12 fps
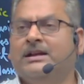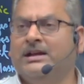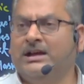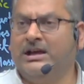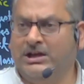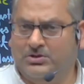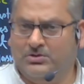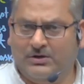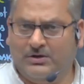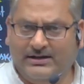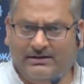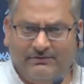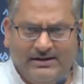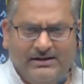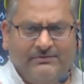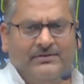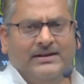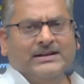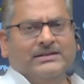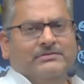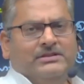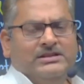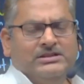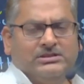You identify different
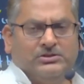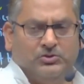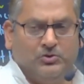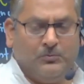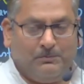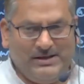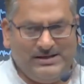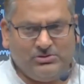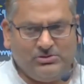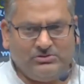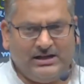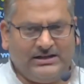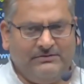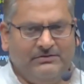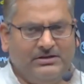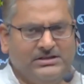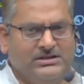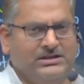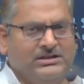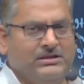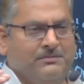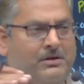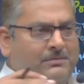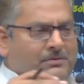activities, you place those activities in the
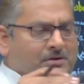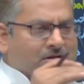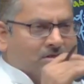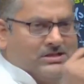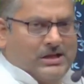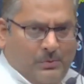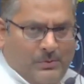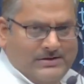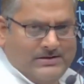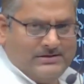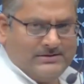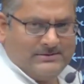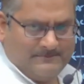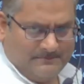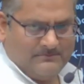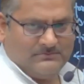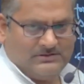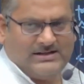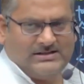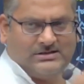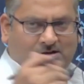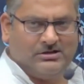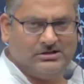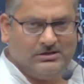proper sequence, that is
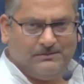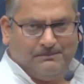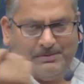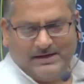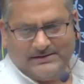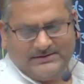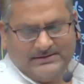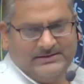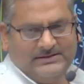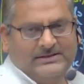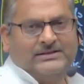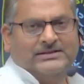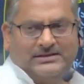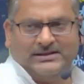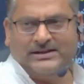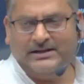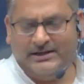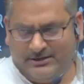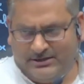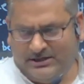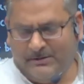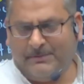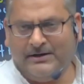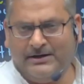critical path, take
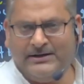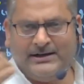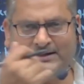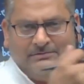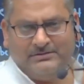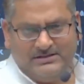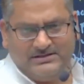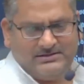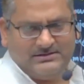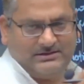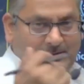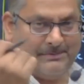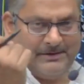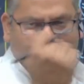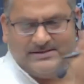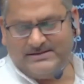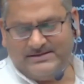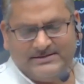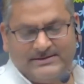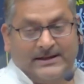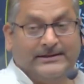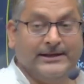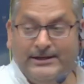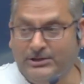interdependent activities, dependencies, and
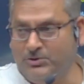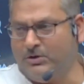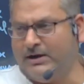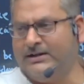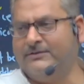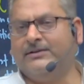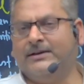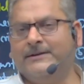then you identify